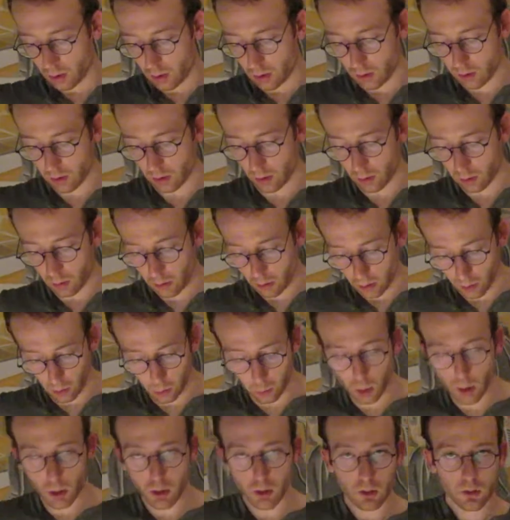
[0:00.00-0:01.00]
So the
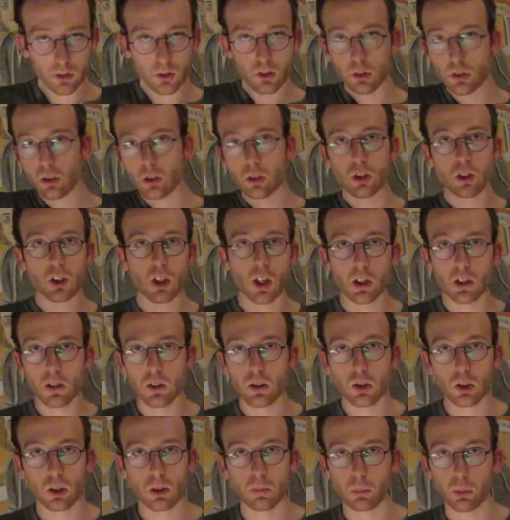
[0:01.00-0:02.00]
words
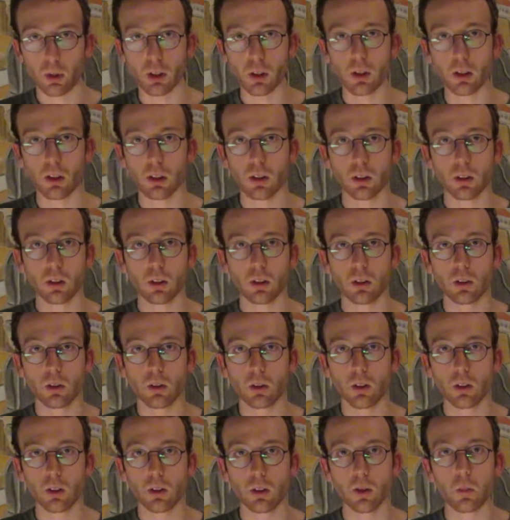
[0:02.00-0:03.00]
change completely.
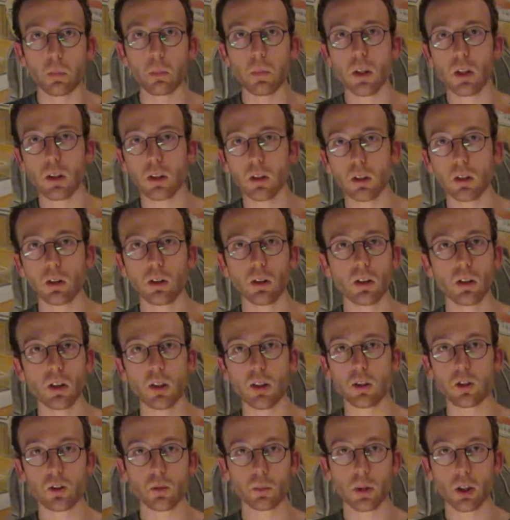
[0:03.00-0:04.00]
The meaning, the
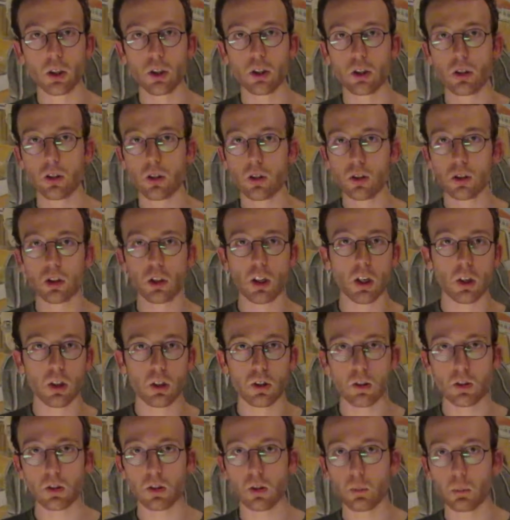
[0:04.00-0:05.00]
expression
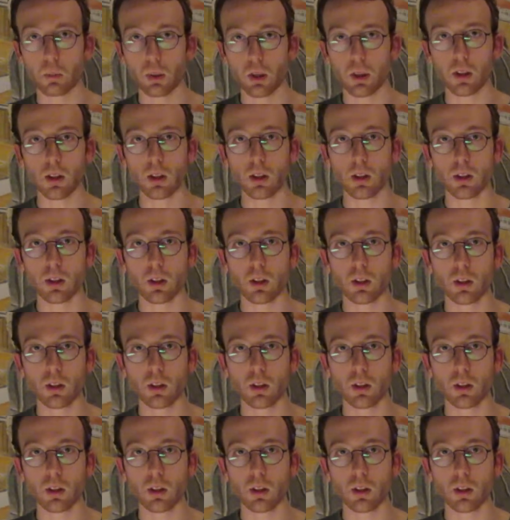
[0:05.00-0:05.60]
changes completely.